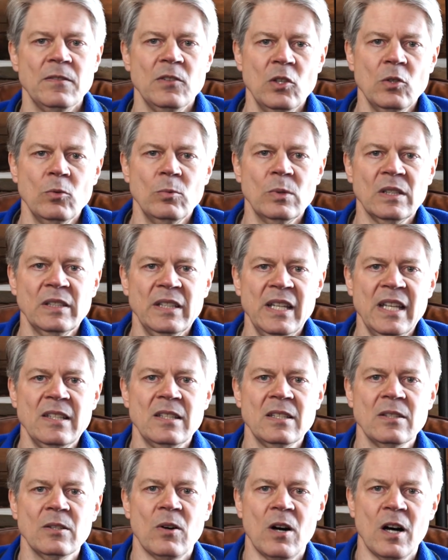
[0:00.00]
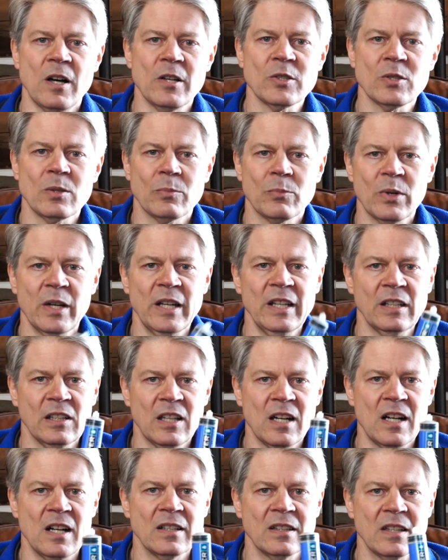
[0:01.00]
you will need to also bring
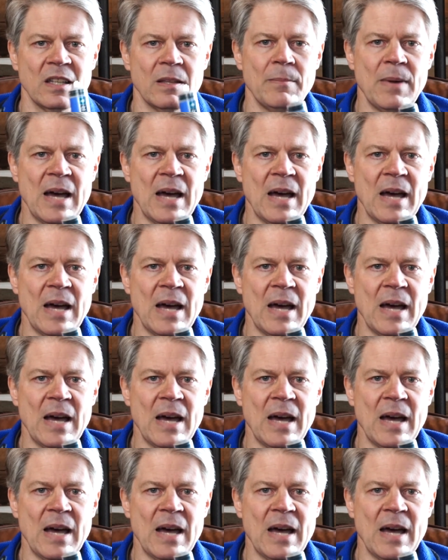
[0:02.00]
along the